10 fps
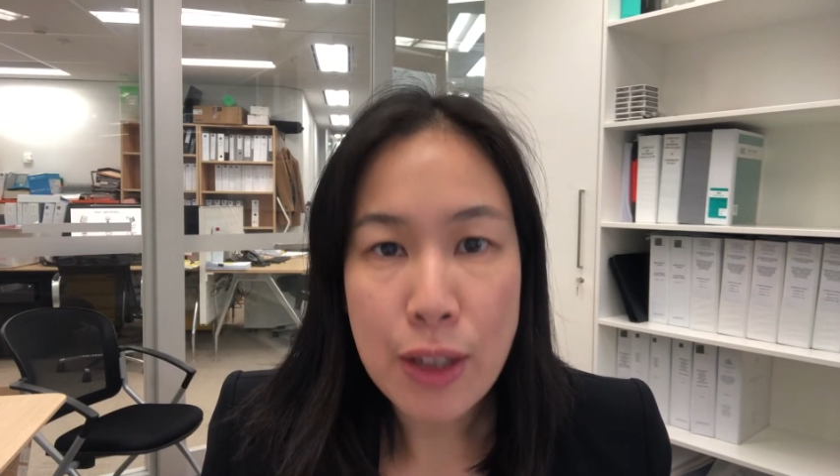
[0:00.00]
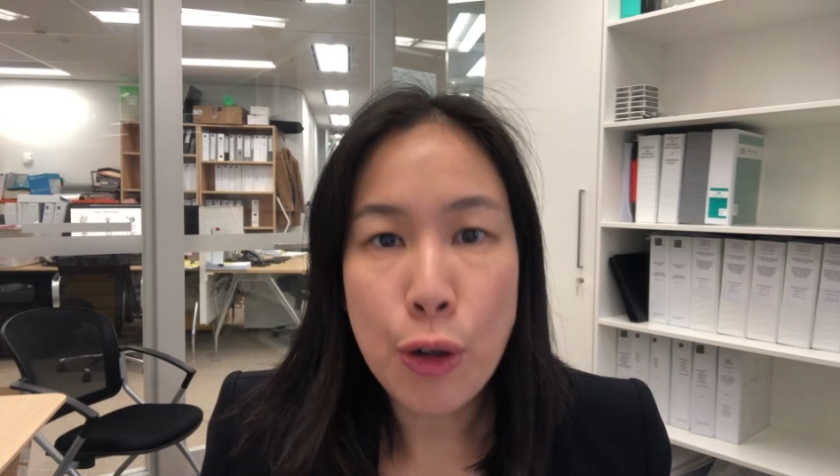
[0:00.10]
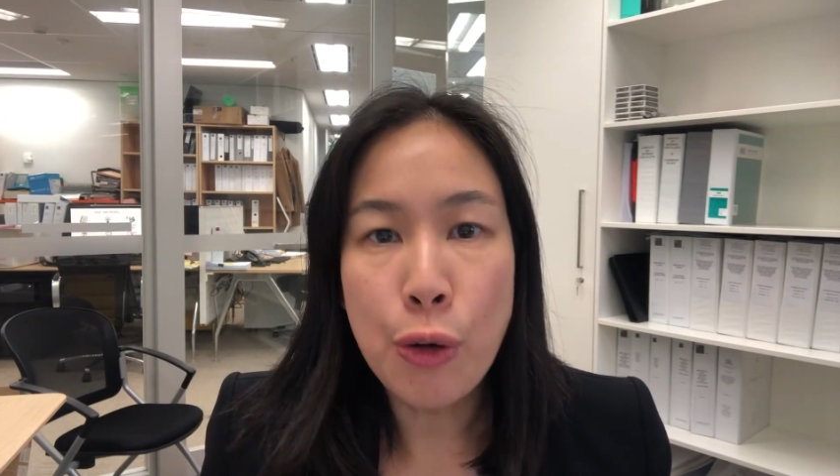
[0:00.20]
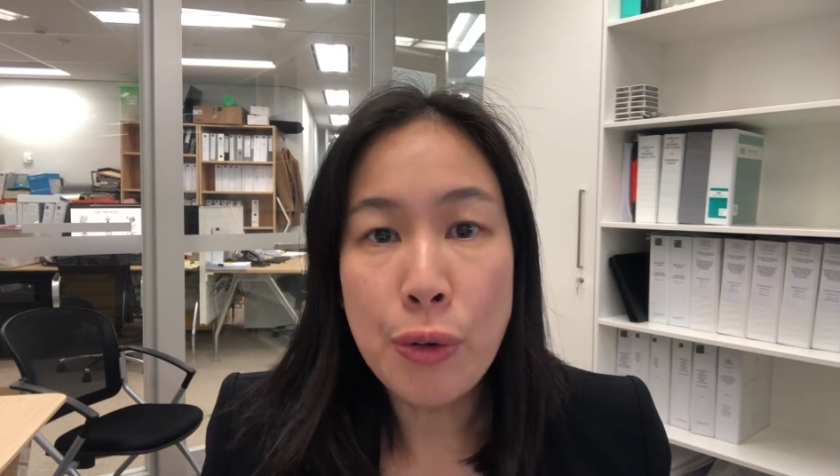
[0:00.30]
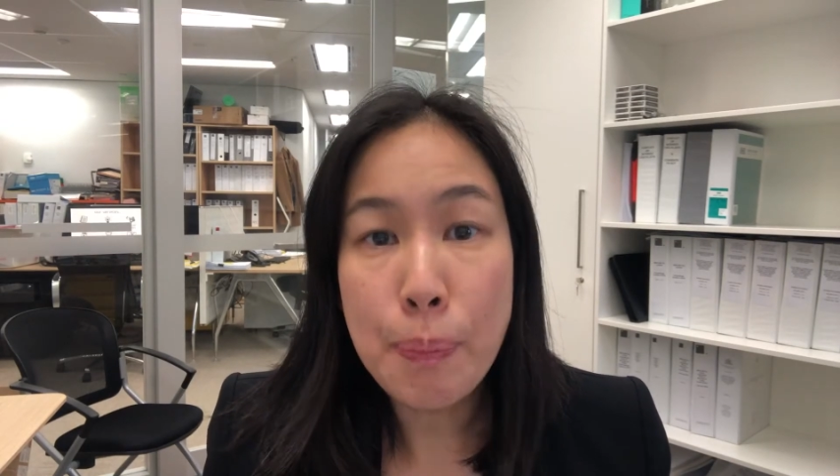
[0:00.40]

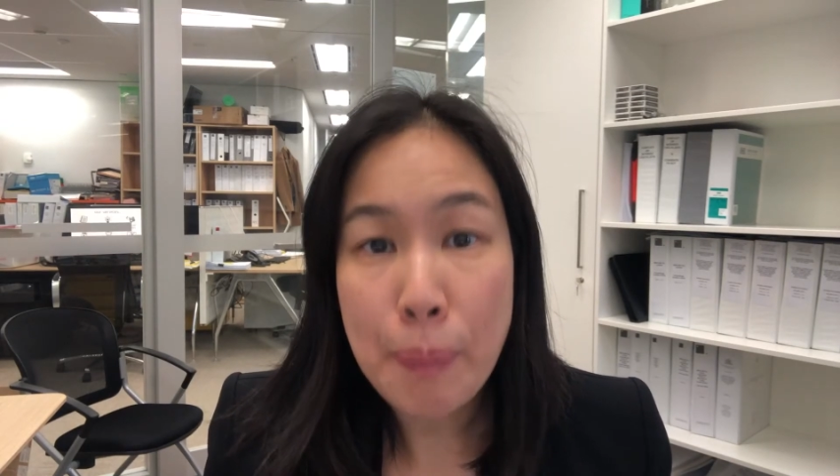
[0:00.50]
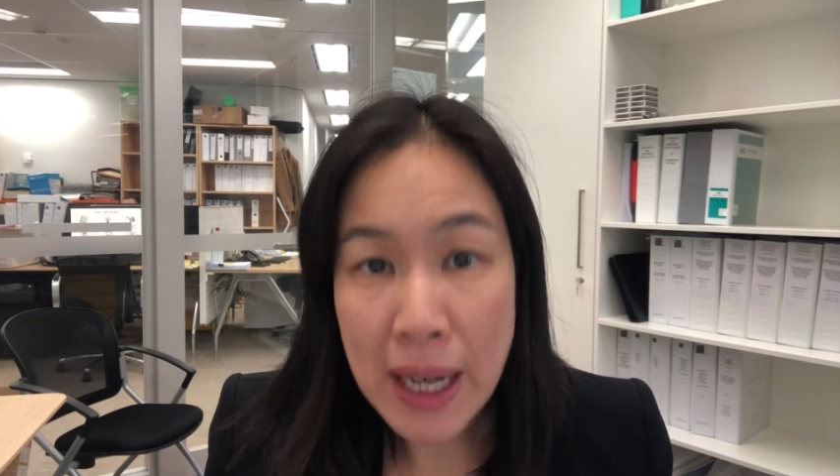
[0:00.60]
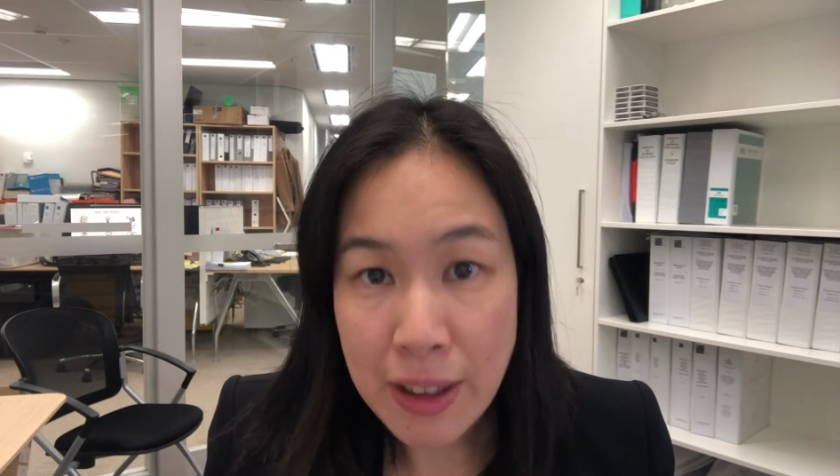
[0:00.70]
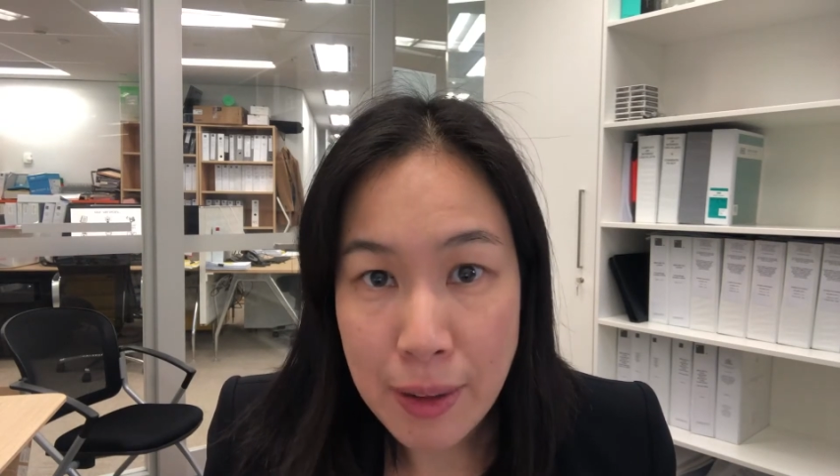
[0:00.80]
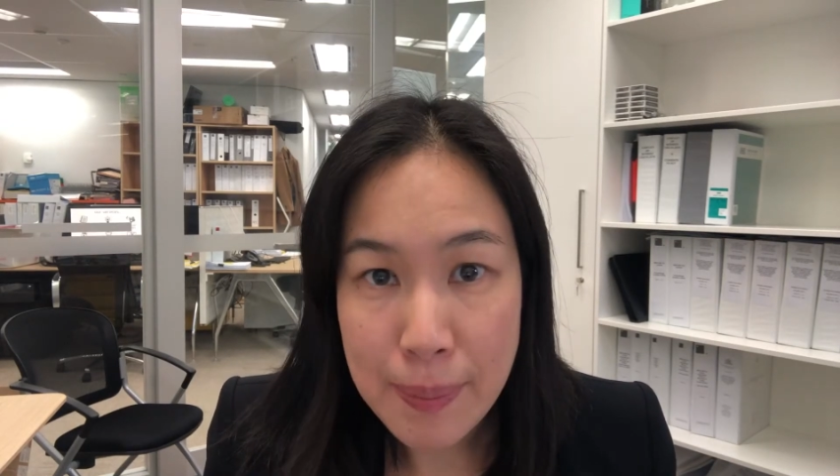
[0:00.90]
called
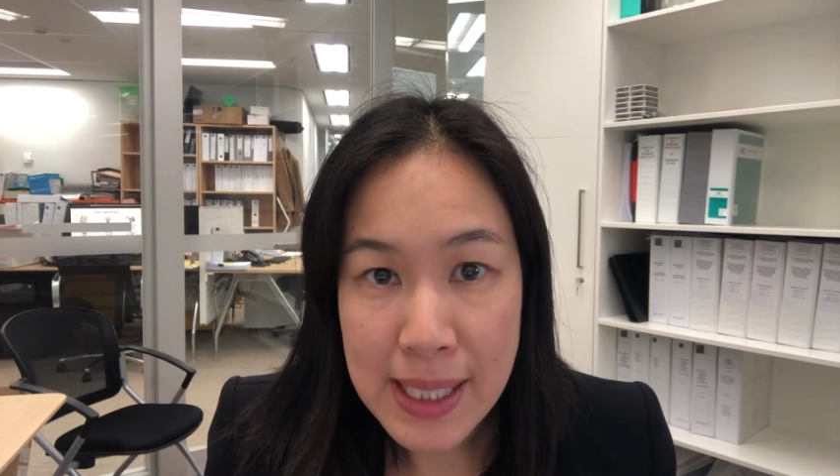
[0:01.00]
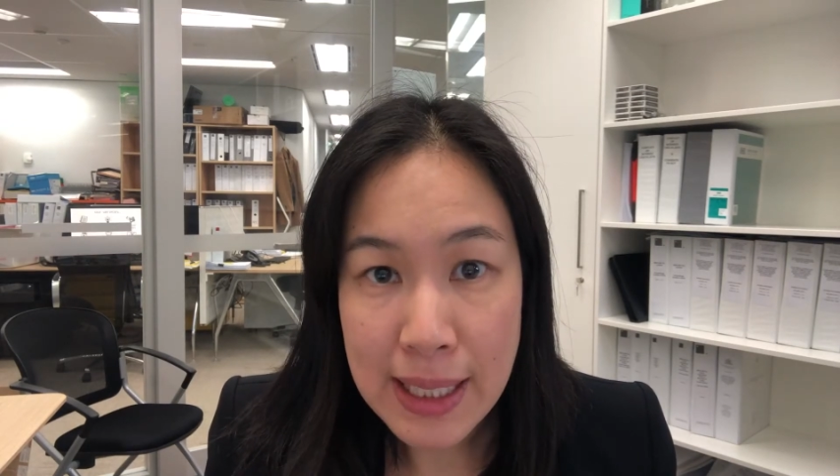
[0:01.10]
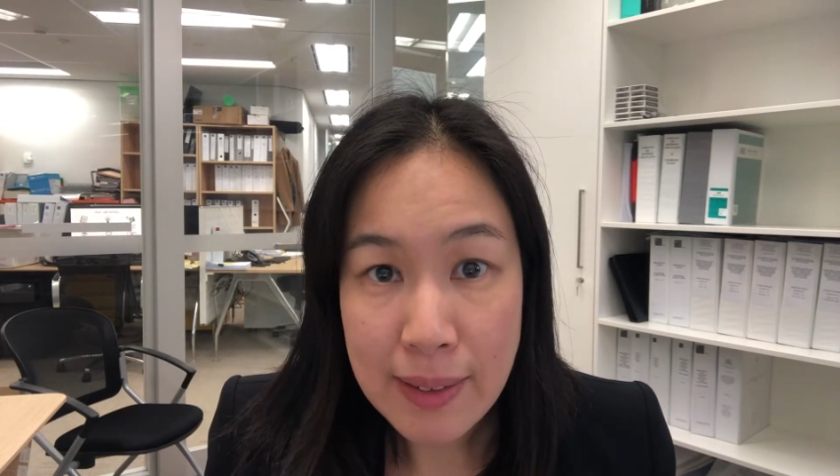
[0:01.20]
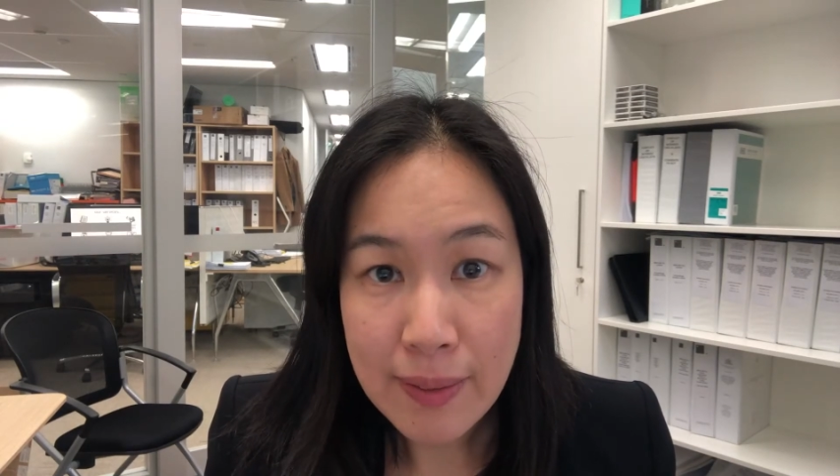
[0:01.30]
bankruptcy.